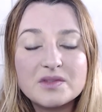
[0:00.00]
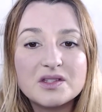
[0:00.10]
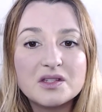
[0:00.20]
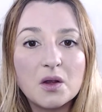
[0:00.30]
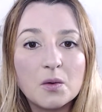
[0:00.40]

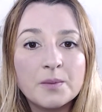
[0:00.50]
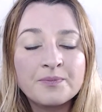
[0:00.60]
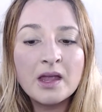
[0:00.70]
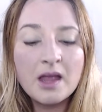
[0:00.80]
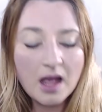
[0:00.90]
So
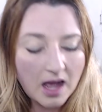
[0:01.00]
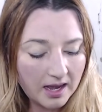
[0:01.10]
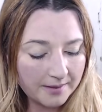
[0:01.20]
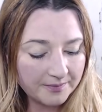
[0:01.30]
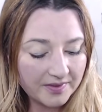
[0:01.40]

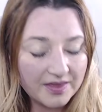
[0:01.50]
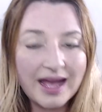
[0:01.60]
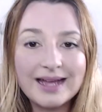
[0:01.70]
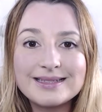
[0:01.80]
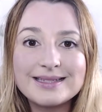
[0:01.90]
um,
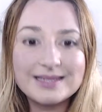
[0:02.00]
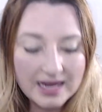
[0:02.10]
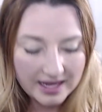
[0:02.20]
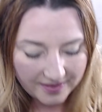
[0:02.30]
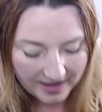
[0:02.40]
that's
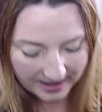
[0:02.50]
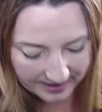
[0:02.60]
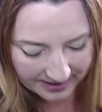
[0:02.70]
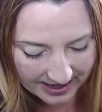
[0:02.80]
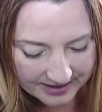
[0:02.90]
that
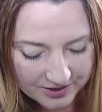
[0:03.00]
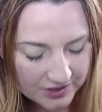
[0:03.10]
again,